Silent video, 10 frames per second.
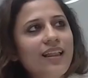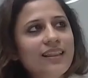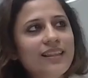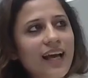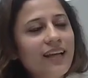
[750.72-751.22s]

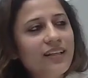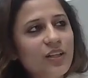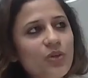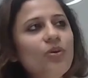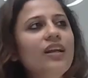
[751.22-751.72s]
that
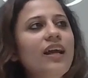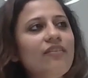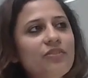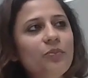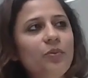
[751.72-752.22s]
you love
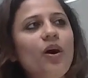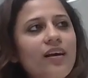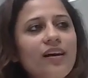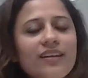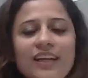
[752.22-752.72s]
the
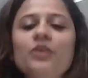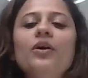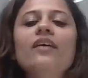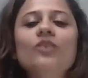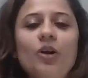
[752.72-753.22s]
product and you
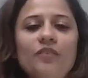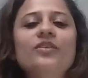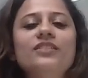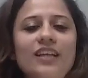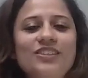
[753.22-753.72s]
have
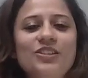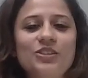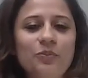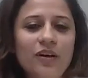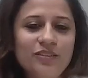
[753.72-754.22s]
conversations
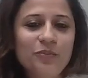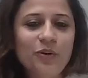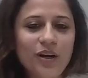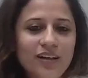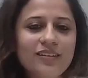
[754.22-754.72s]
about the
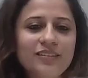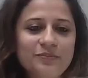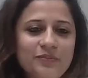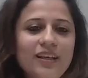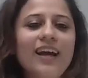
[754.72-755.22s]
product
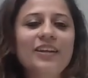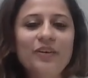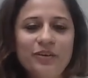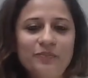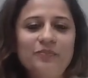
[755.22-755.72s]
and
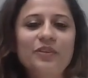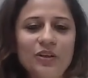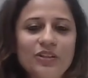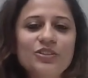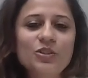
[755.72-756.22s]

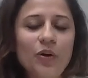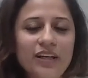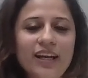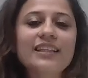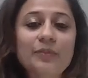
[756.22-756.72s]
the story.
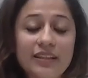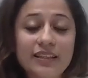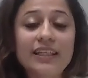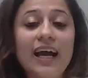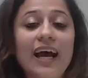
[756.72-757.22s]
And I think
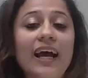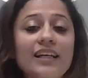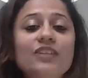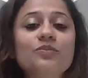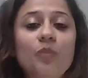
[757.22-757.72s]
the ad
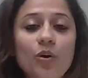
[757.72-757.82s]
does both of